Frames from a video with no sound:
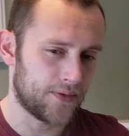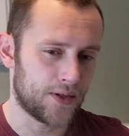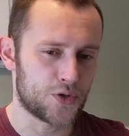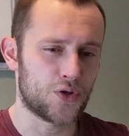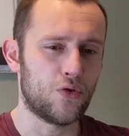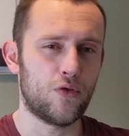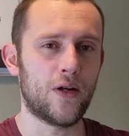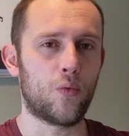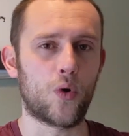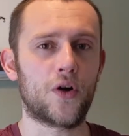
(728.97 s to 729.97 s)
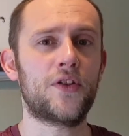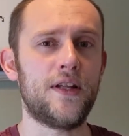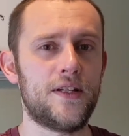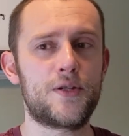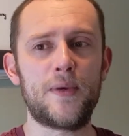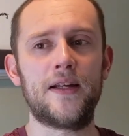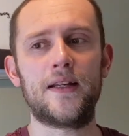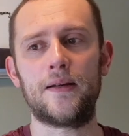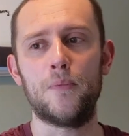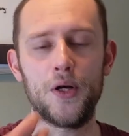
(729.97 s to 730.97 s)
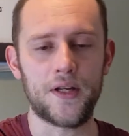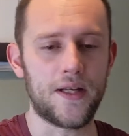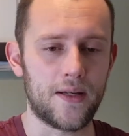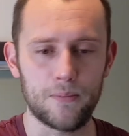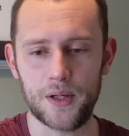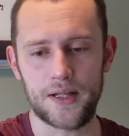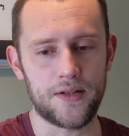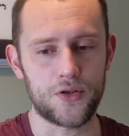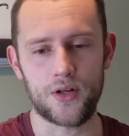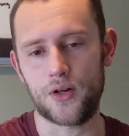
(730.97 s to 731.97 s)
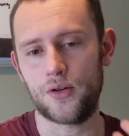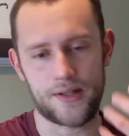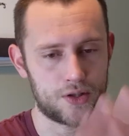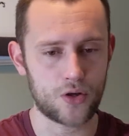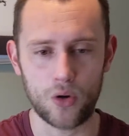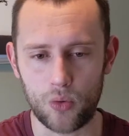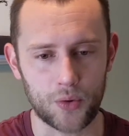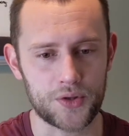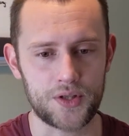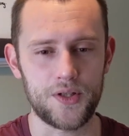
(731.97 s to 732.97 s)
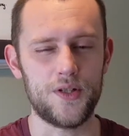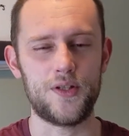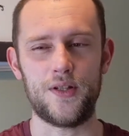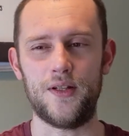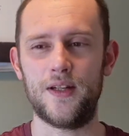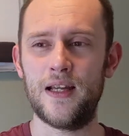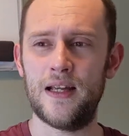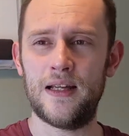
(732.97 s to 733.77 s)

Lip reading: there's no real worth in spending money and doing all these courses and,